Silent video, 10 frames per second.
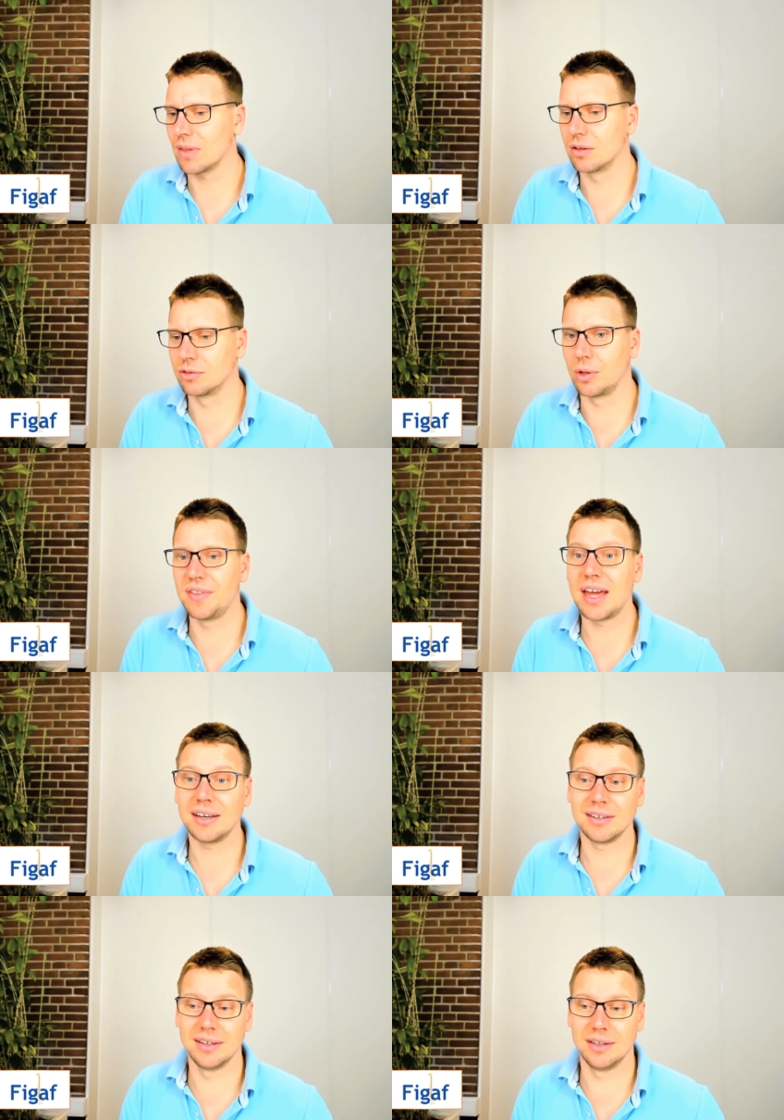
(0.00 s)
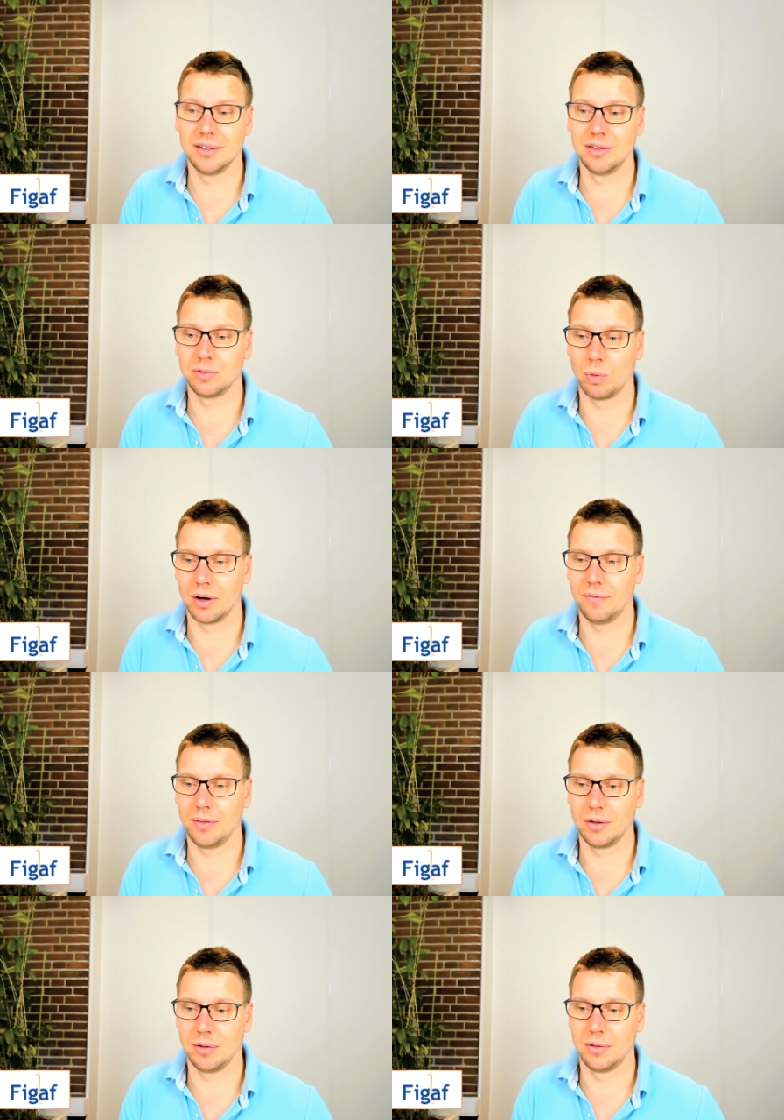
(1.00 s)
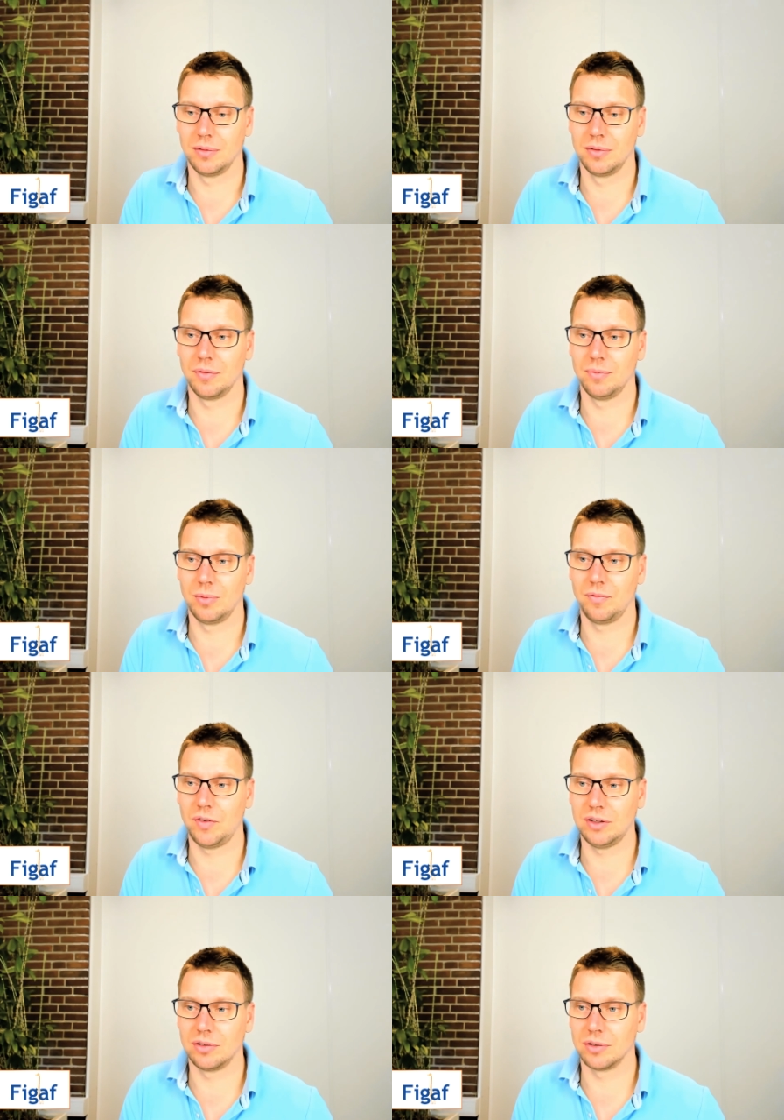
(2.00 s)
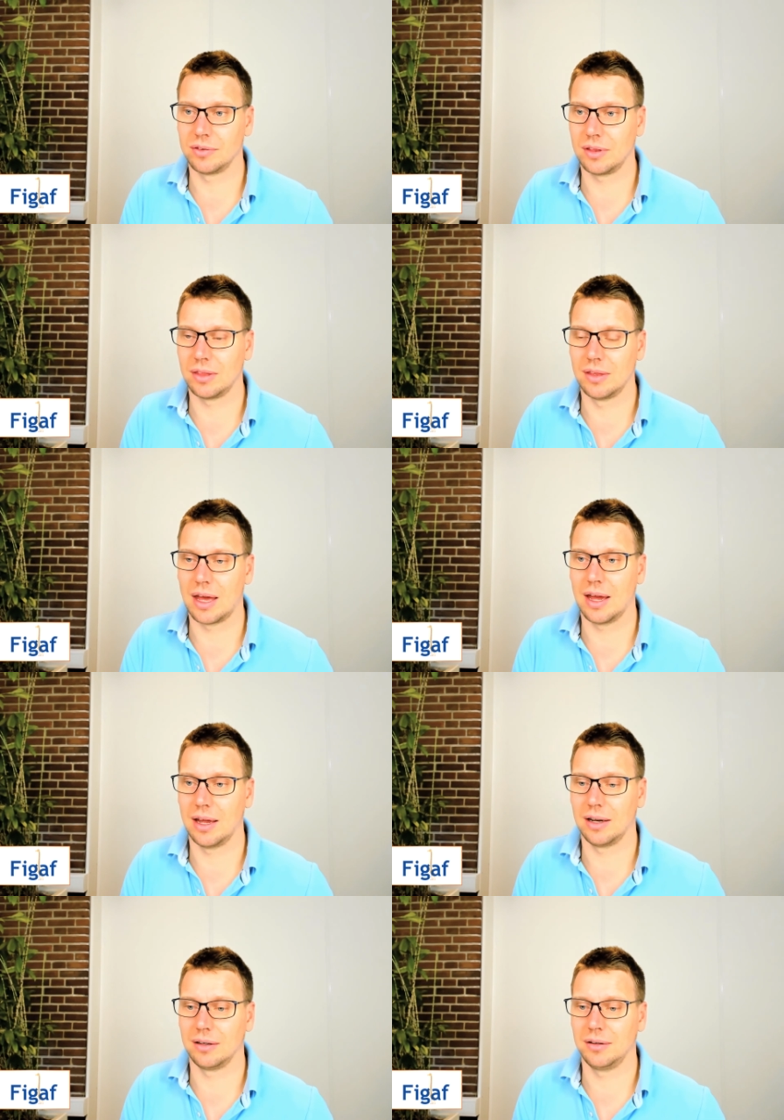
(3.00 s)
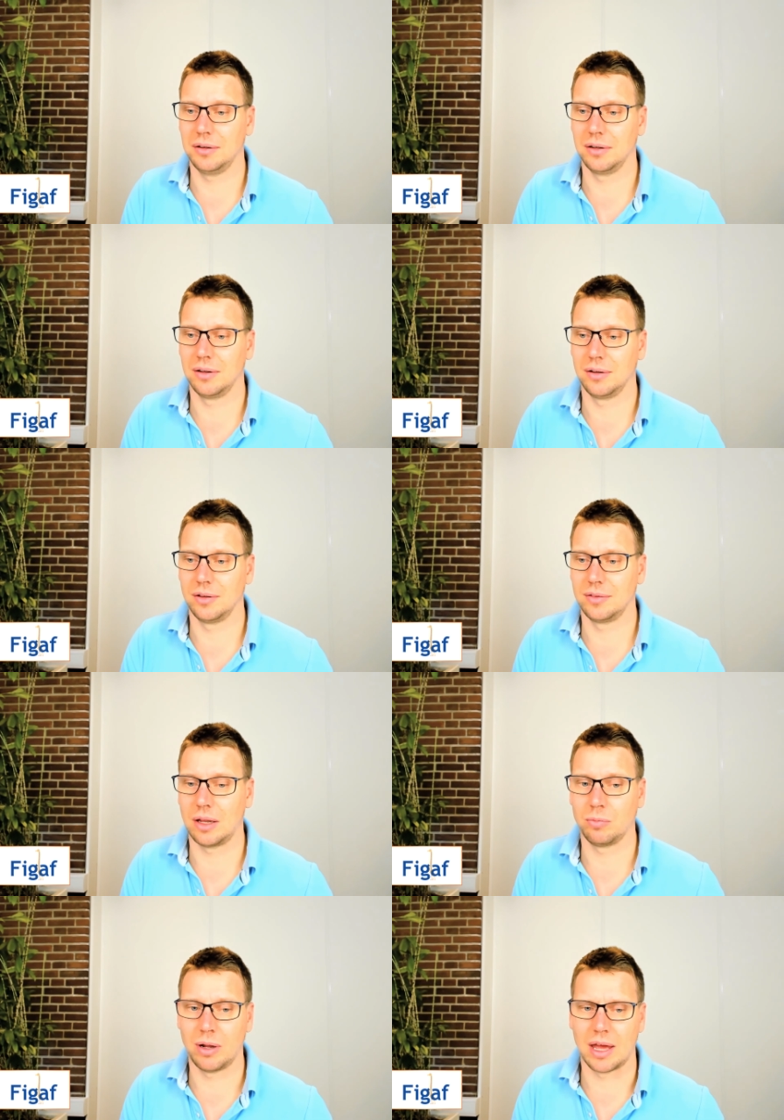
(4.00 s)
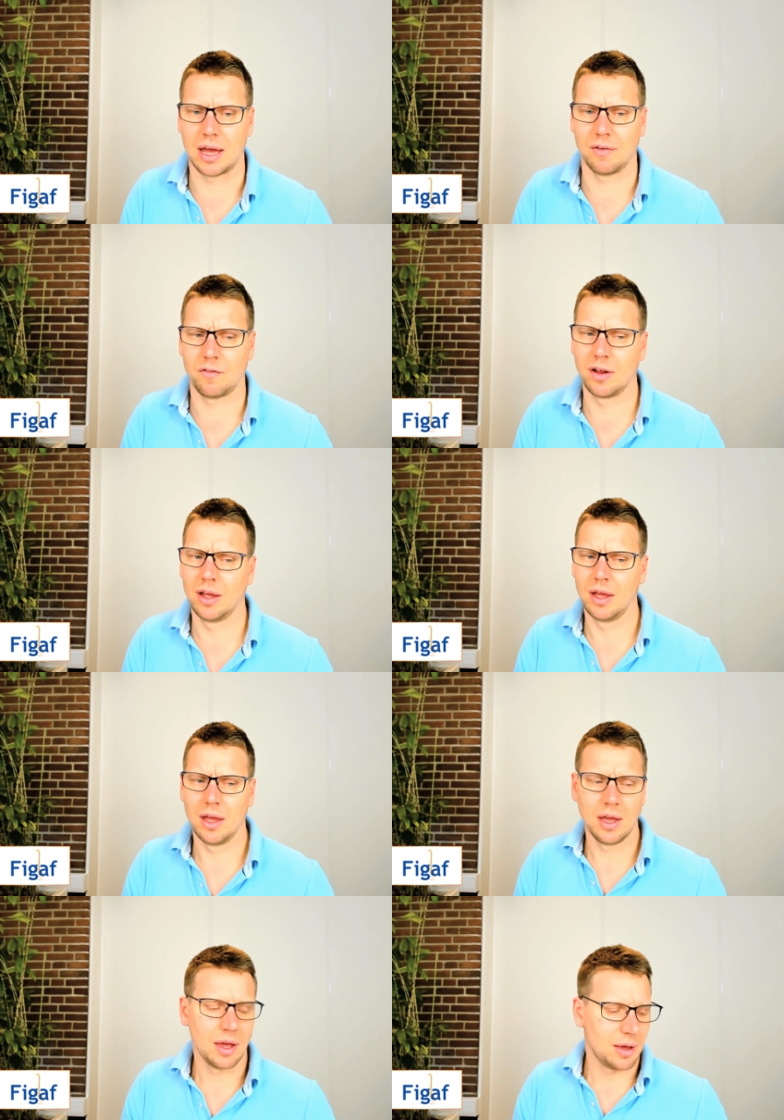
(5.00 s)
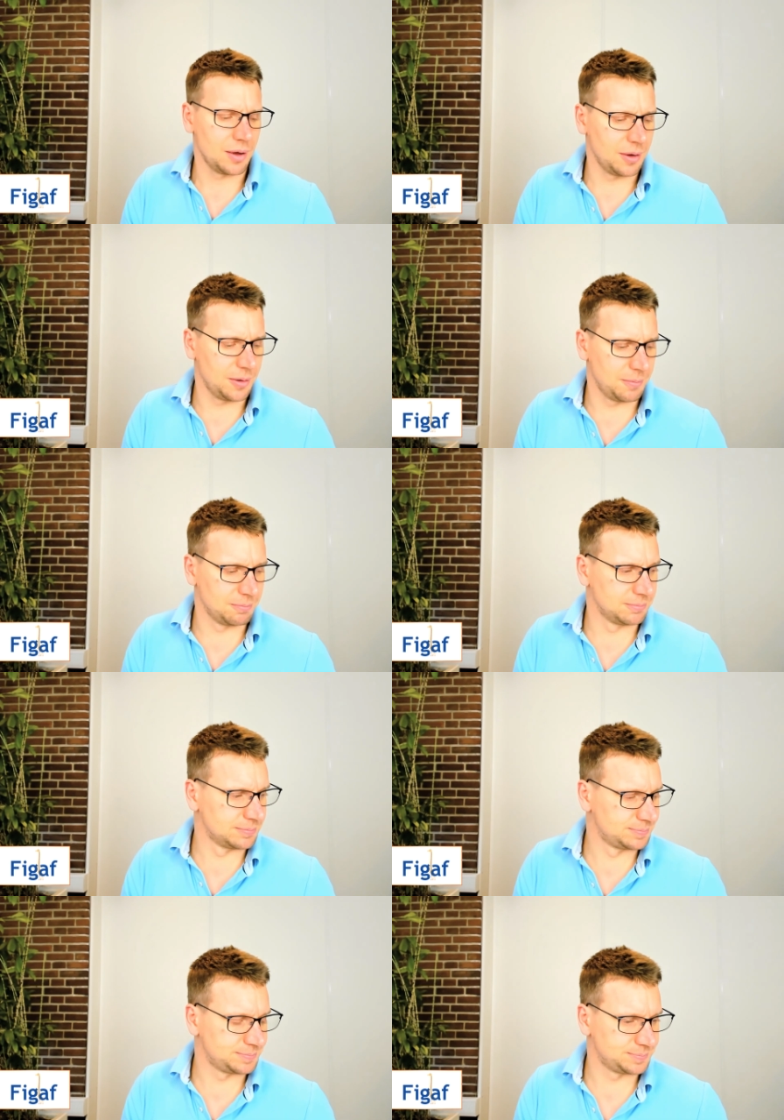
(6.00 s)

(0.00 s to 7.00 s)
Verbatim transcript: so that is one of the, the, the features that, uh, that we have. Um,